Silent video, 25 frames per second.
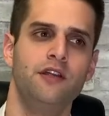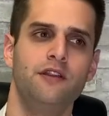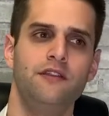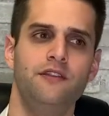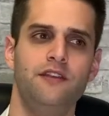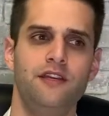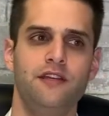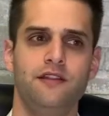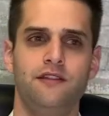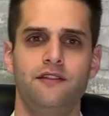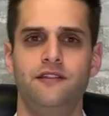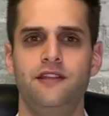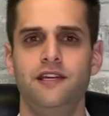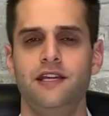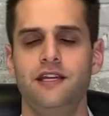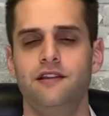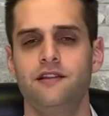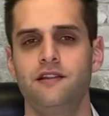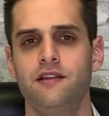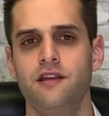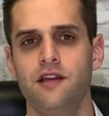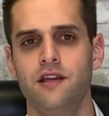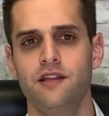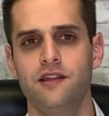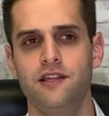The, the,
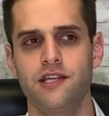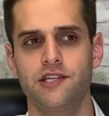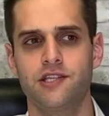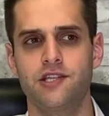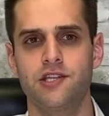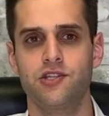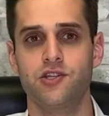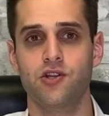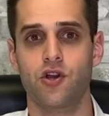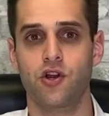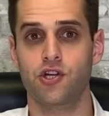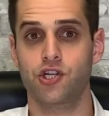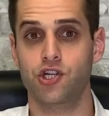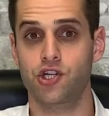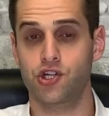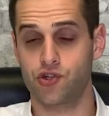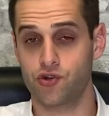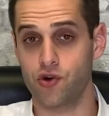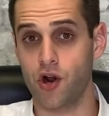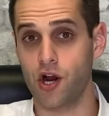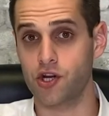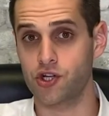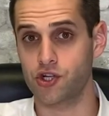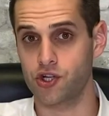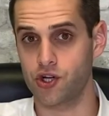this is our
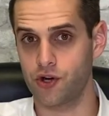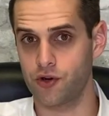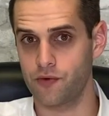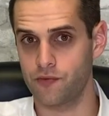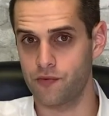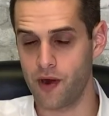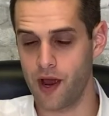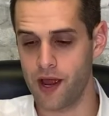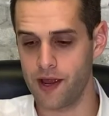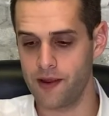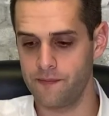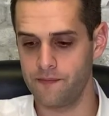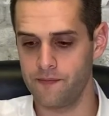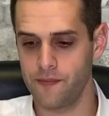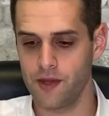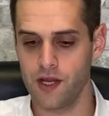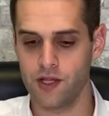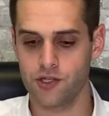structure, right?